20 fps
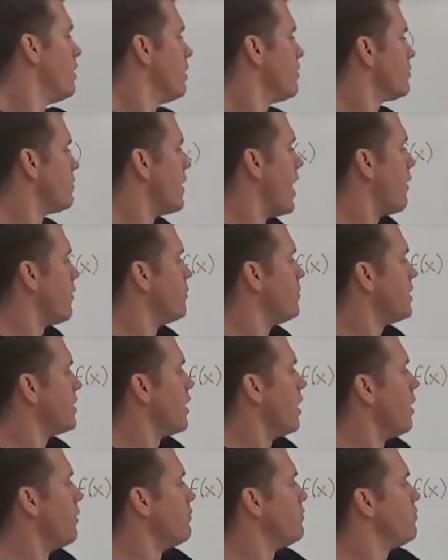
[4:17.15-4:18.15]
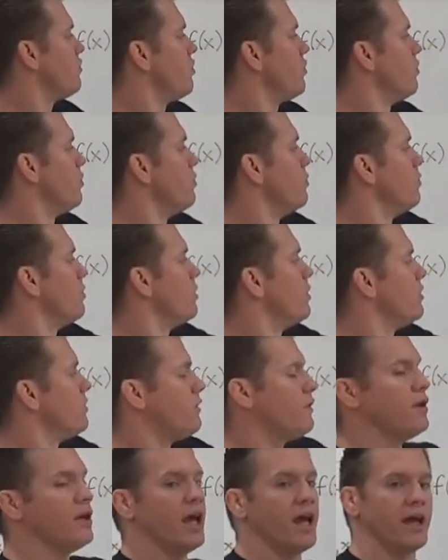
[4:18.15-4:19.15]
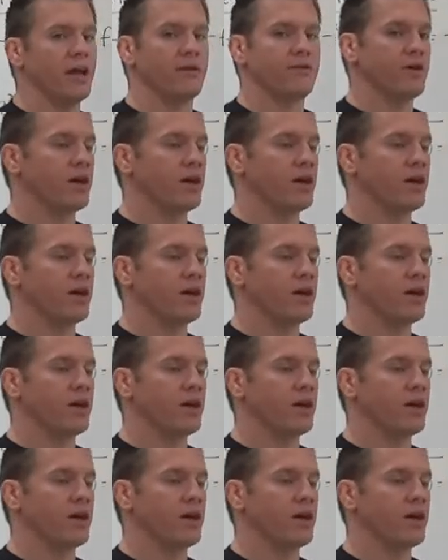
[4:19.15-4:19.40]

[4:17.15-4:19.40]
So that would become 2 to the negative